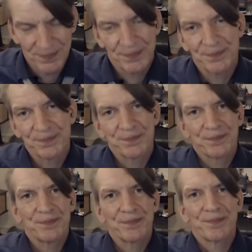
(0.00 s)

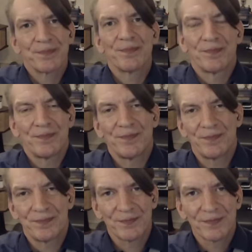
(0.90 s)

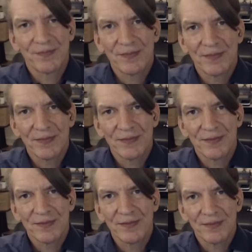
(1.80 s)

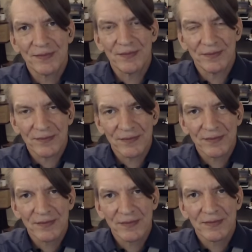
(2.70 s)

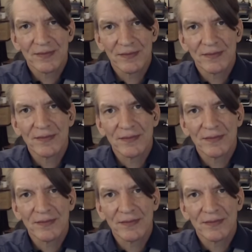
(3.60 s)
[no speech]